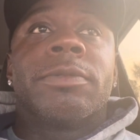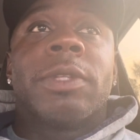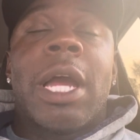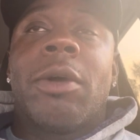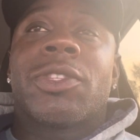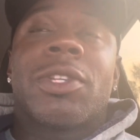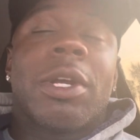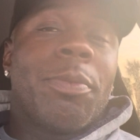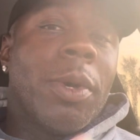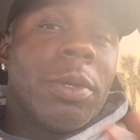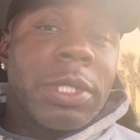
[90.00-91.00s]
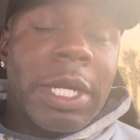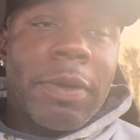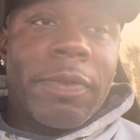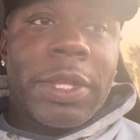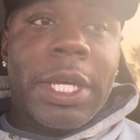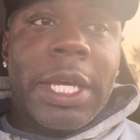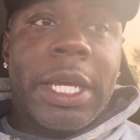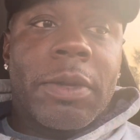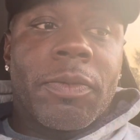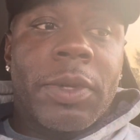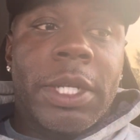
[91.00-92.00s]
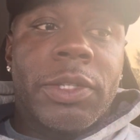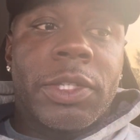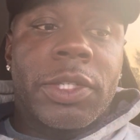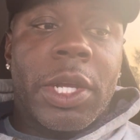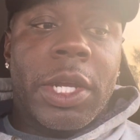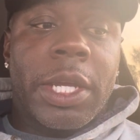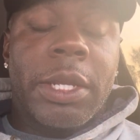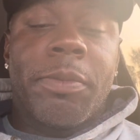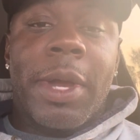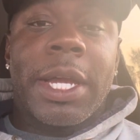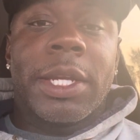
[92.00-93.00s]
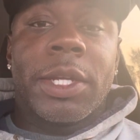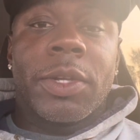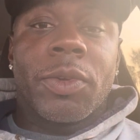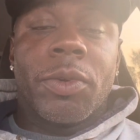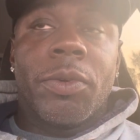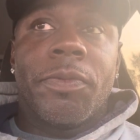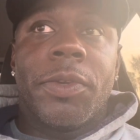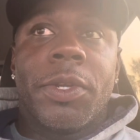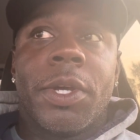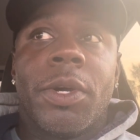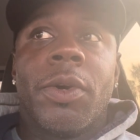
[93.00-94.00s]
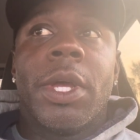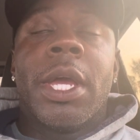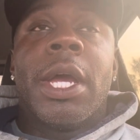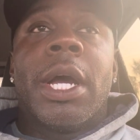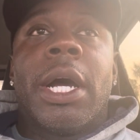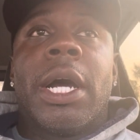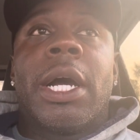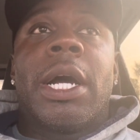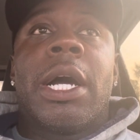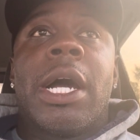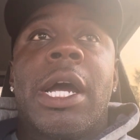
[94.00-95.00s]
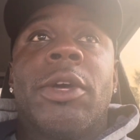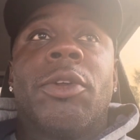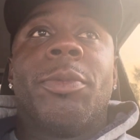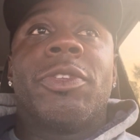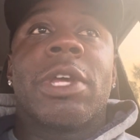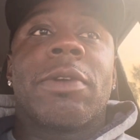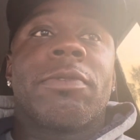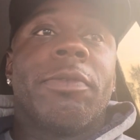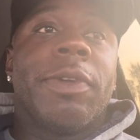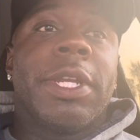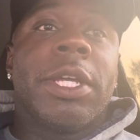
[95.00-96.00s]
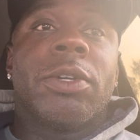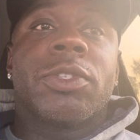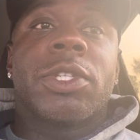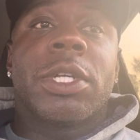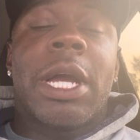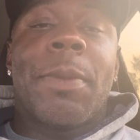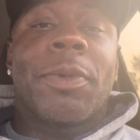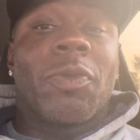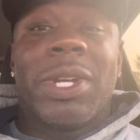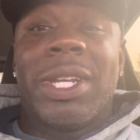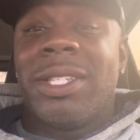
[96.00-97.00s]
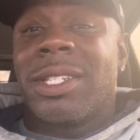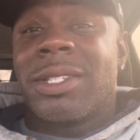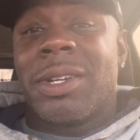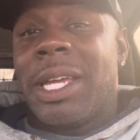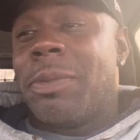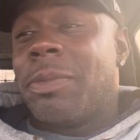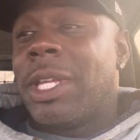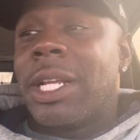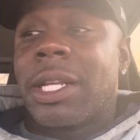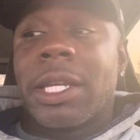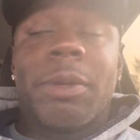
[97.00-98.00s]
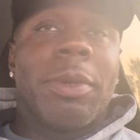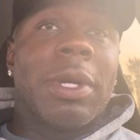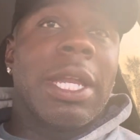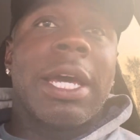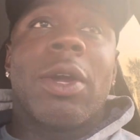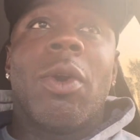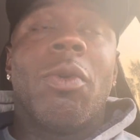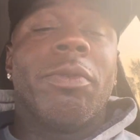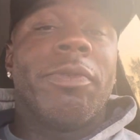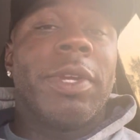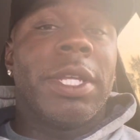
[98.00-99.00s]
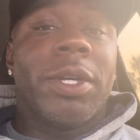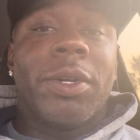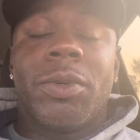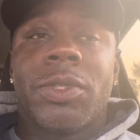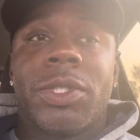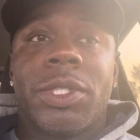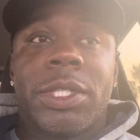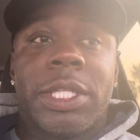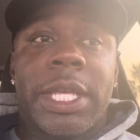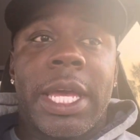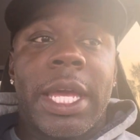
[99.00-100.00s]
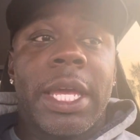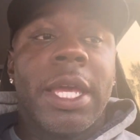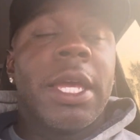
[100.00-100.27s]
I'll start posting everything and really just start getting back in the groove, you know. Uh, it'll be several videos. I'm really just going to empty the clip. A lot of old videos today.